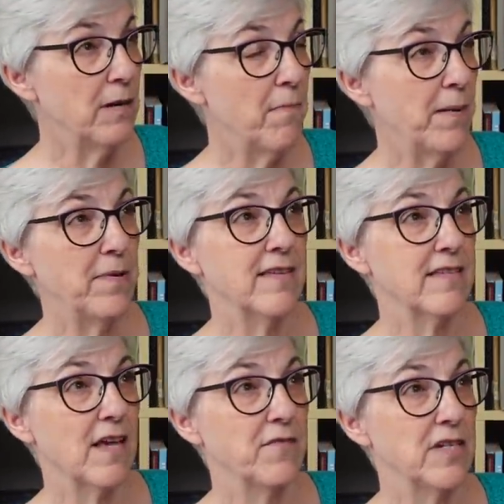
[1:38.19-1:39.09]
It might be the
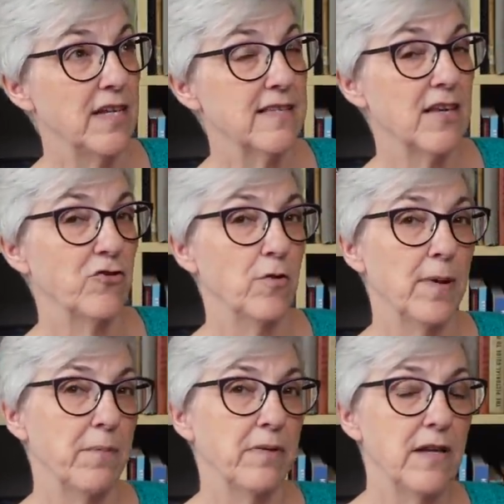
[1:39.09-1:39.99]
17th century,
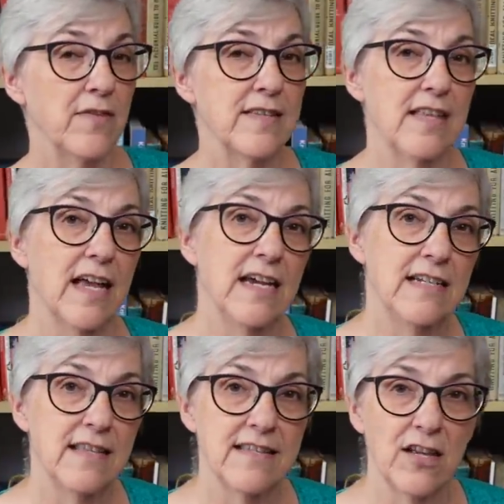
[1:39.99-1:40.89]
but I believe it's the
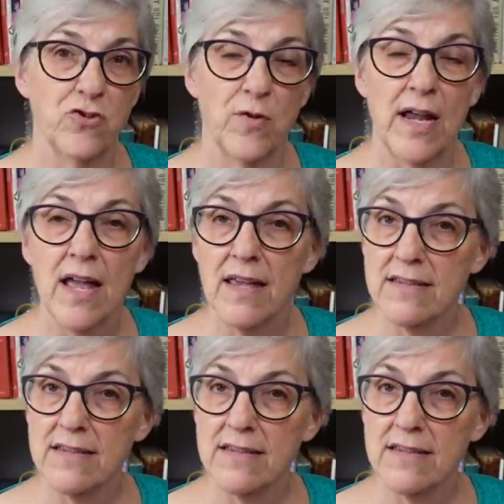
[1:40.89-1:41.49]
18th century.